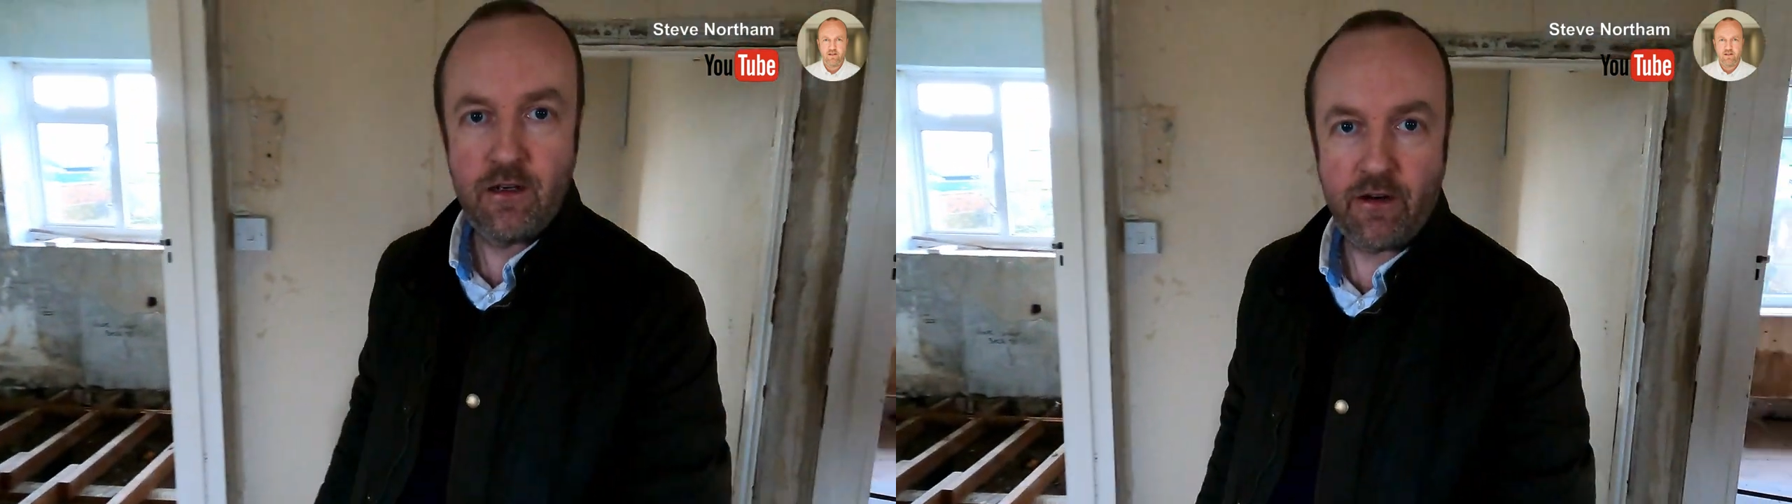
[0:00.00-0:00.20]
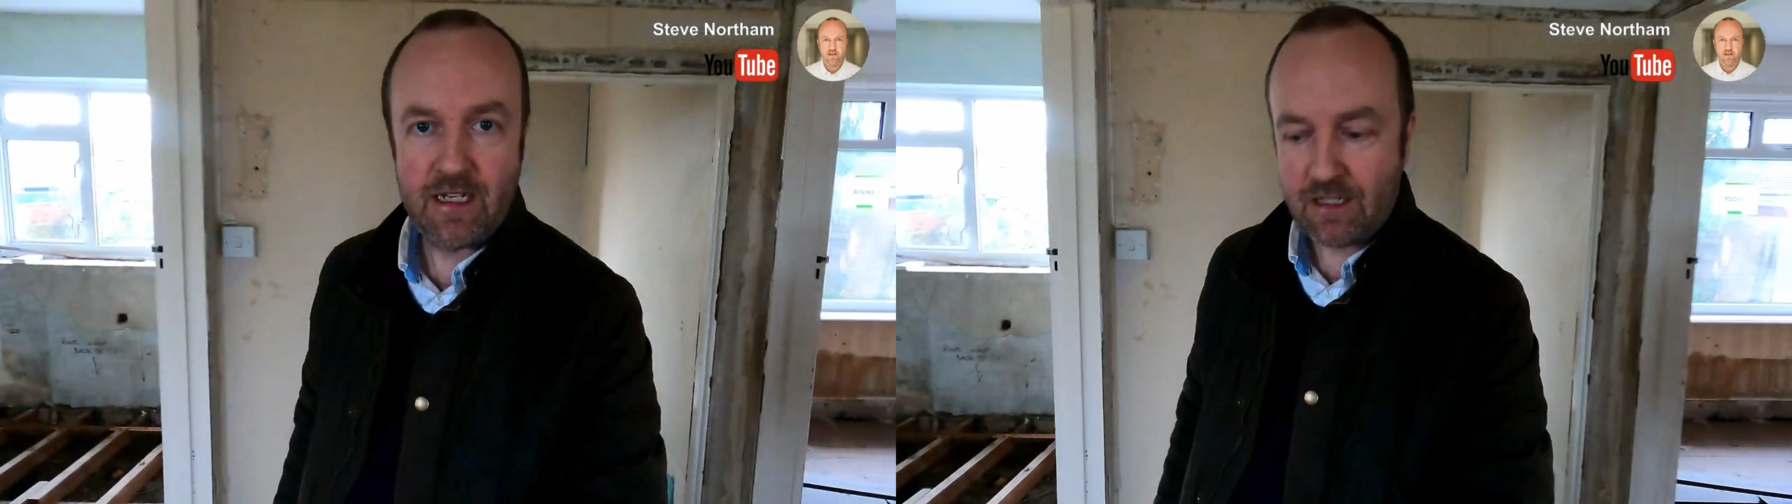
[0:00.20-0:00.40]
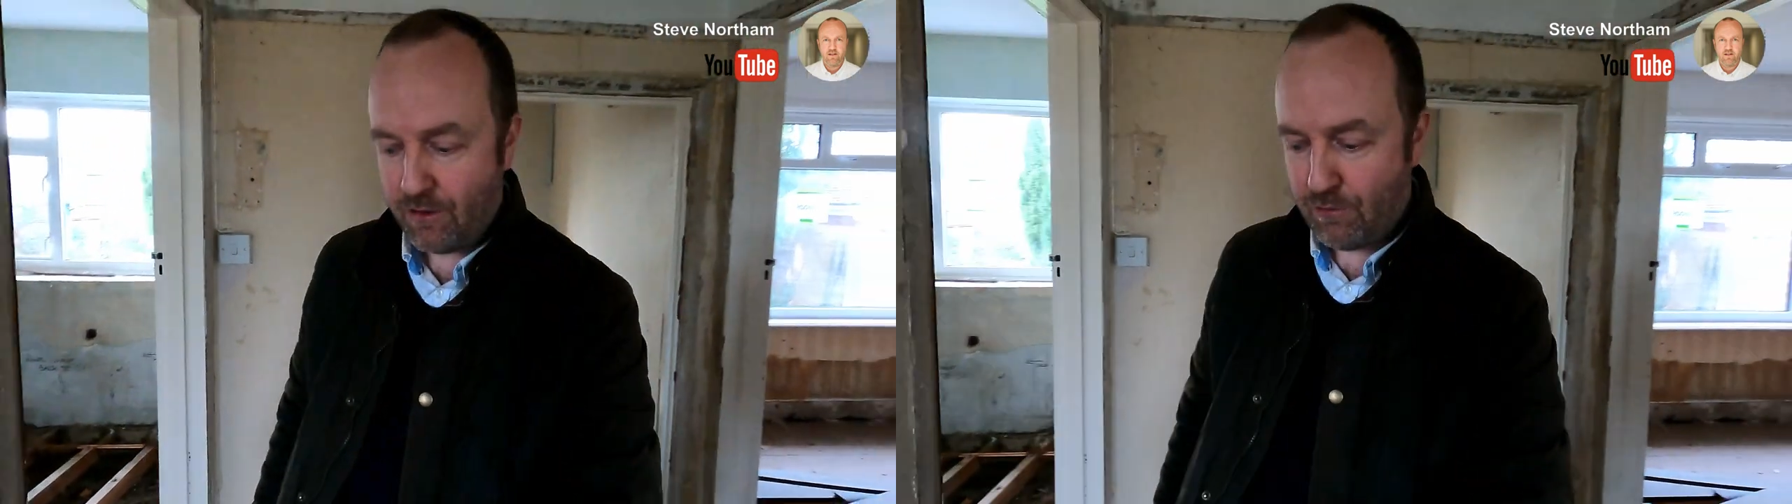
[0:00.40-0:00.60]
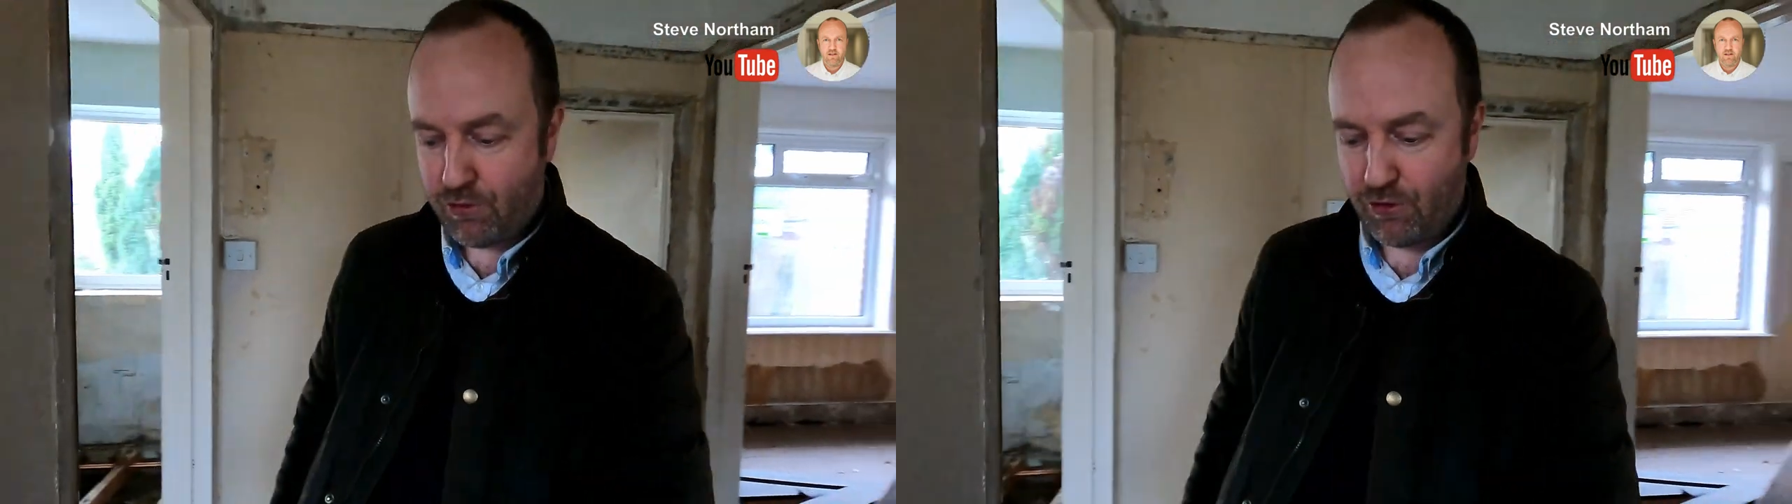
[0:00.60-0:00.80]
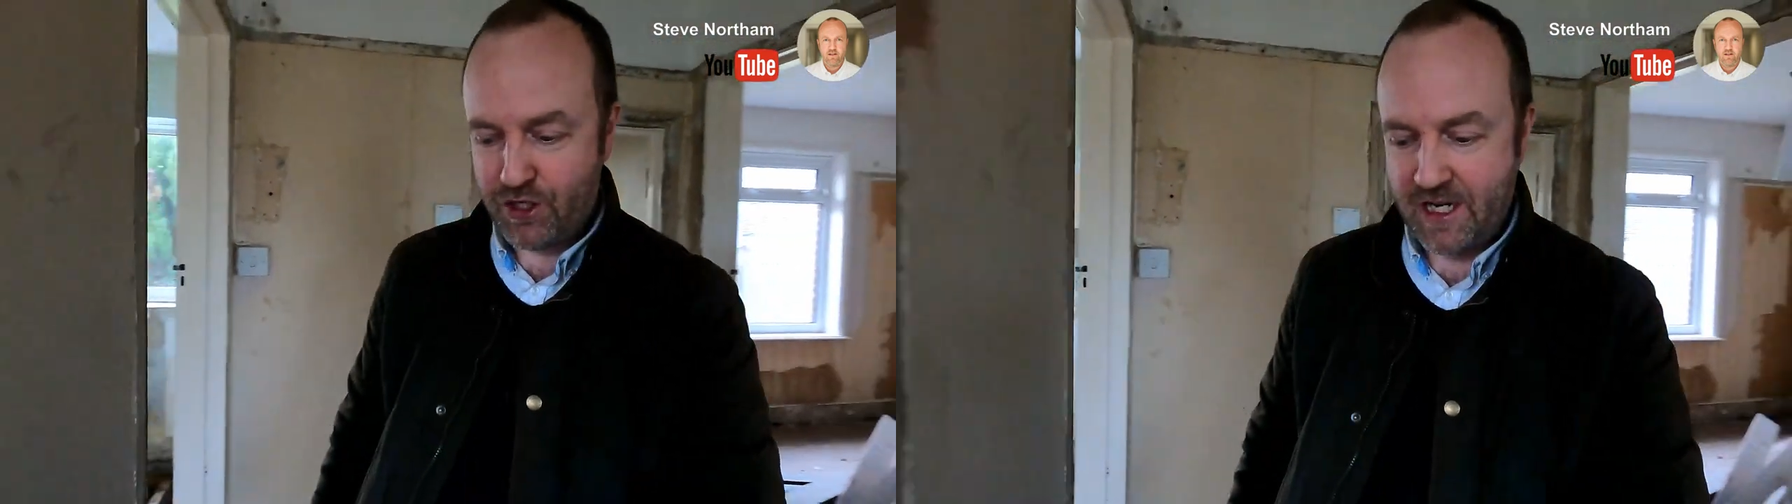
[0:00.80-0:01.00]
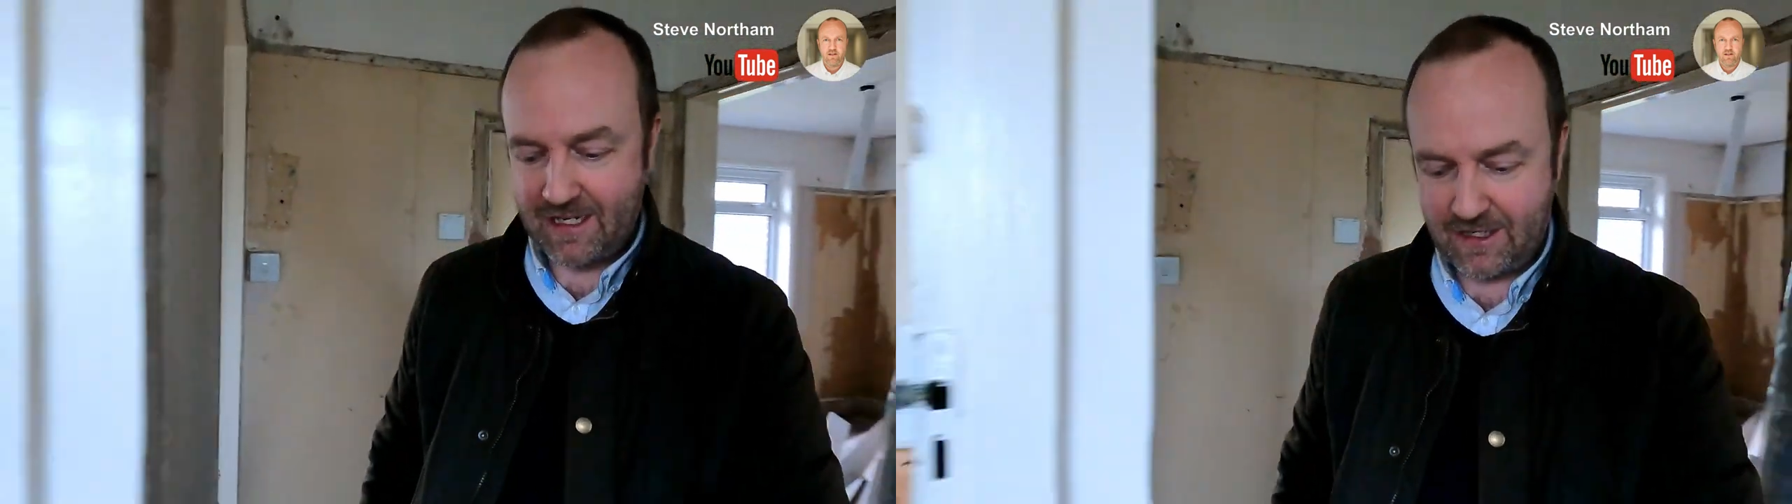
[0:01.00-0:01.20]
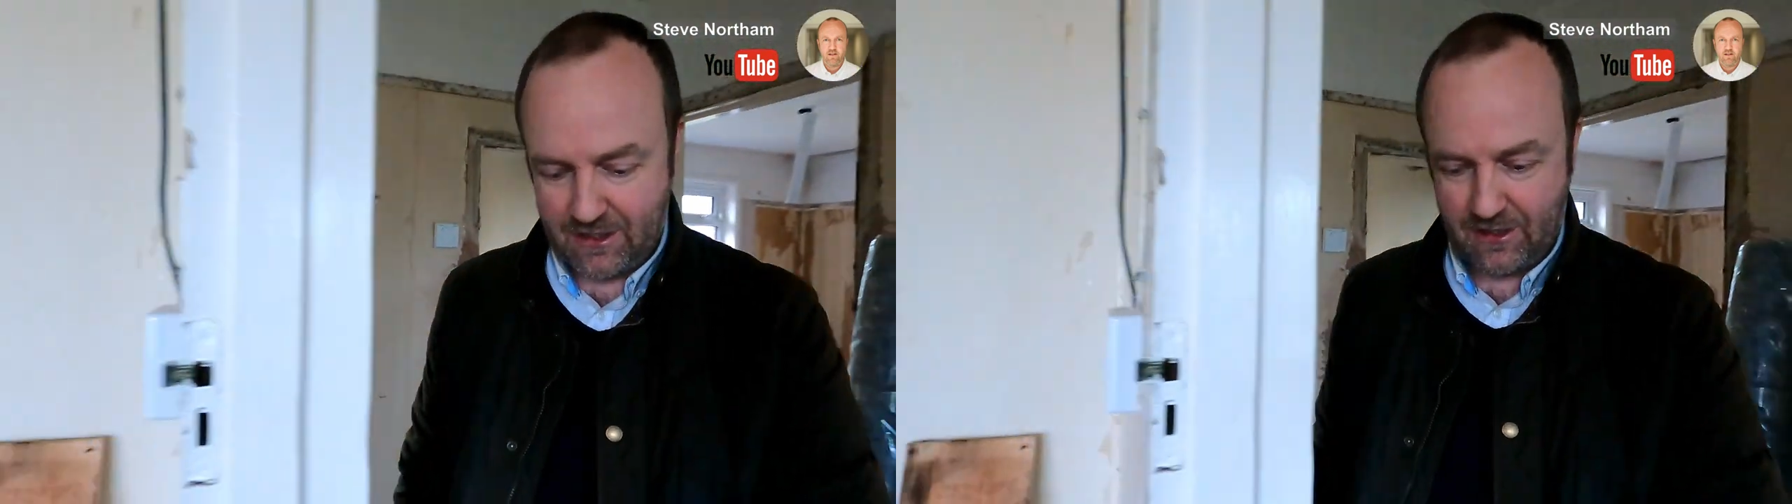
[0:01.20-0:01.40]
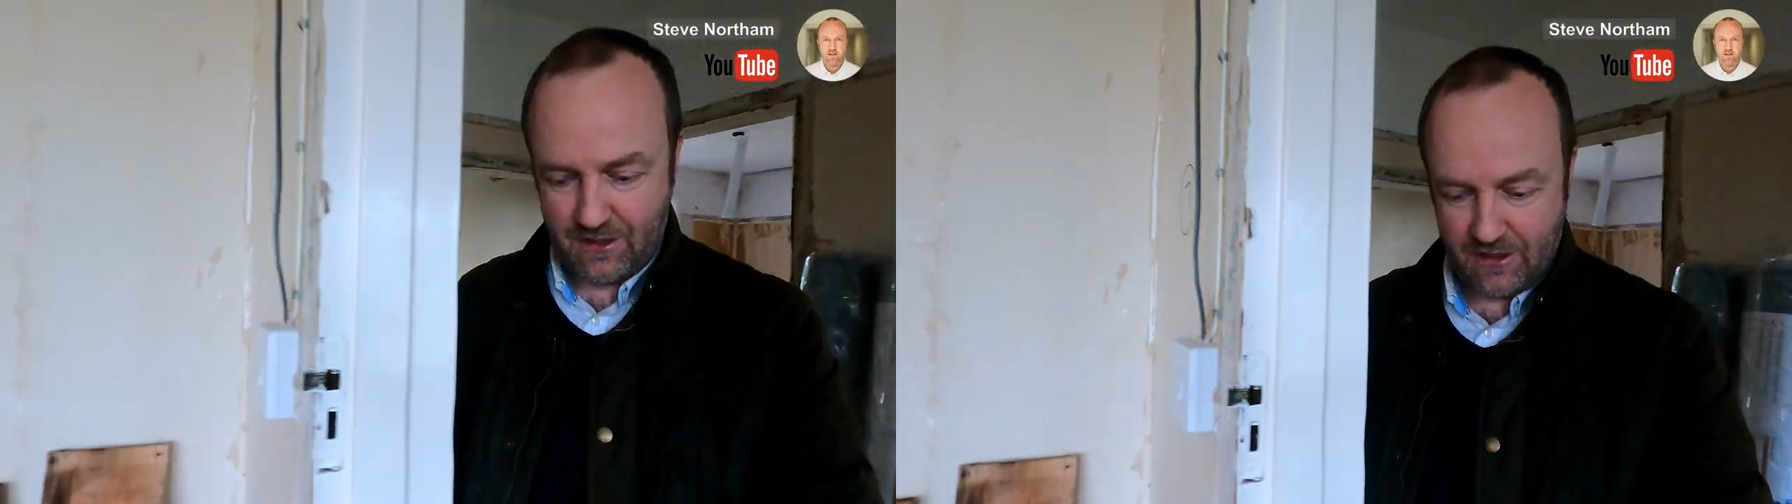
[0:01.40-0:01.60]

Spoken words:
nice little project.